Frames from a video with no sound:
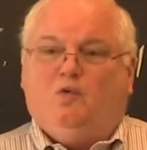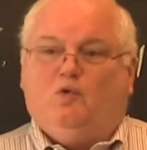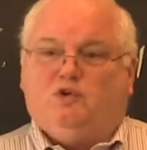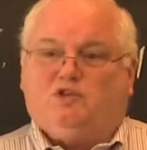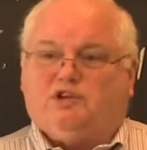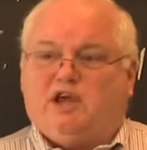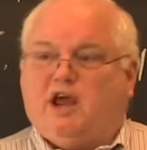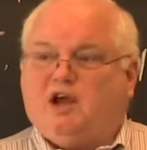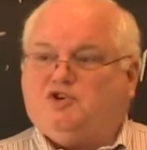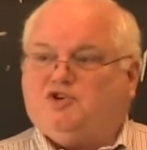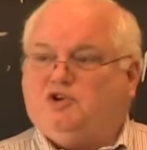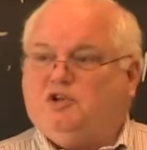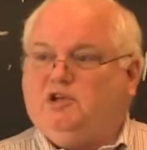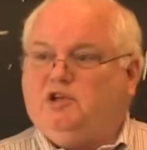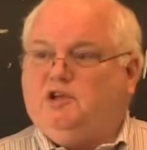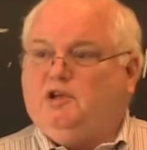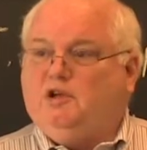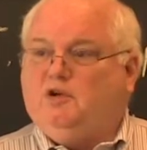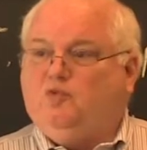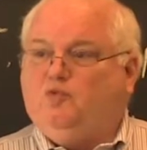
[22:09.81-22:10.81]
was
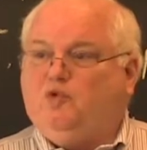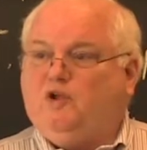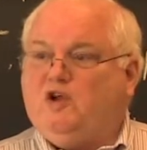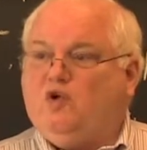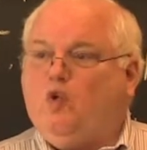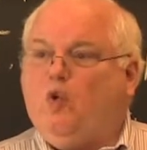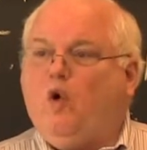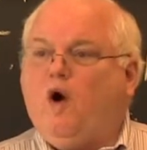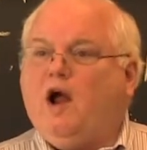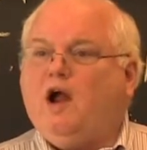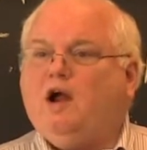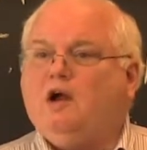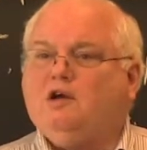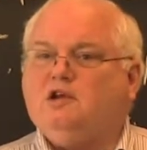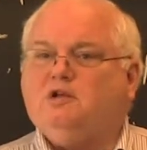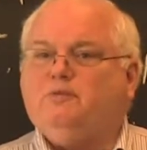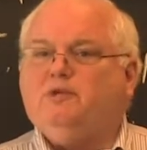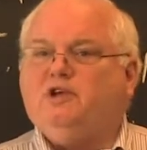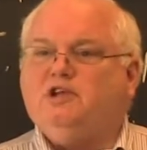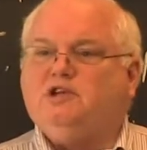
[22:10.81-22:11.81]
actually
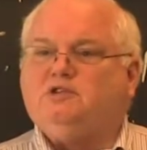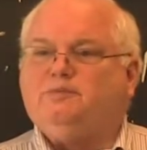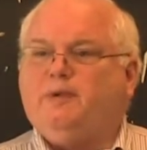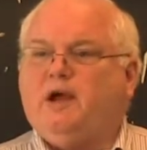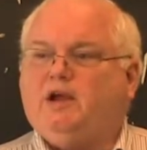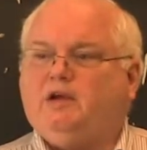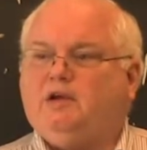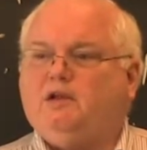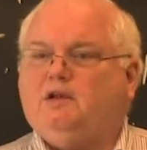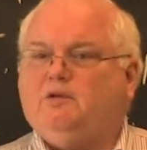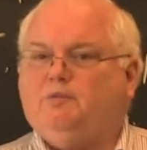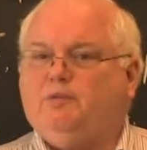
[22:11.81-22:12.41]
required to be inspected